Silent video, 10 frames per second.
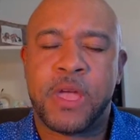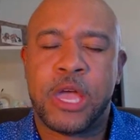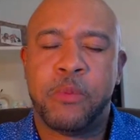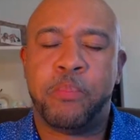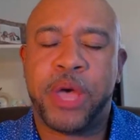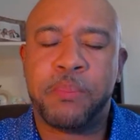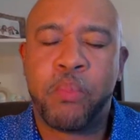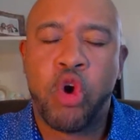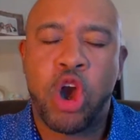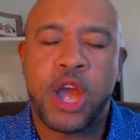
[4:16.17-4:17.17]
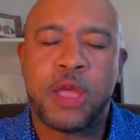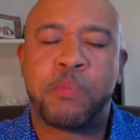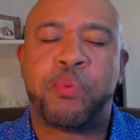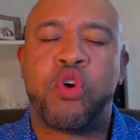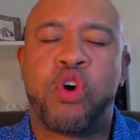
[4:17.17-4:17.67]
But more
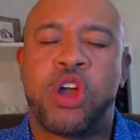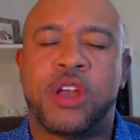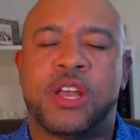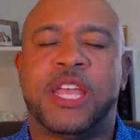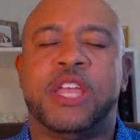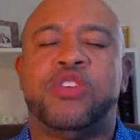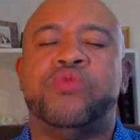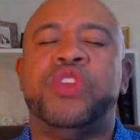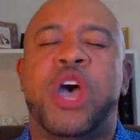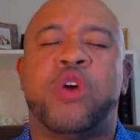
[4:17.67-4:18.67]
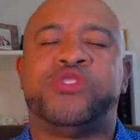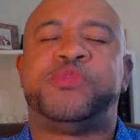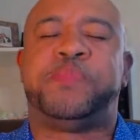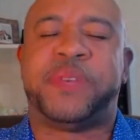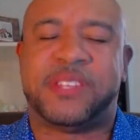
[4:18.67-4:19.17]
importantly, you know
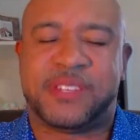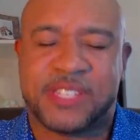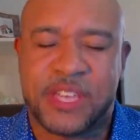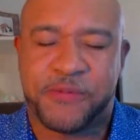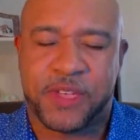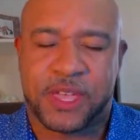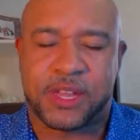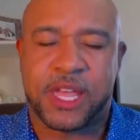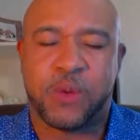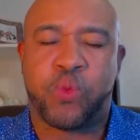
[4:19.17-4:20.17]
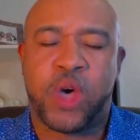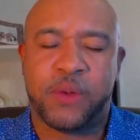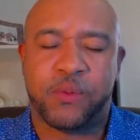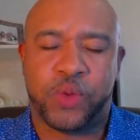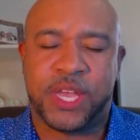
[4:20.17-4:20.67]
specifically what we need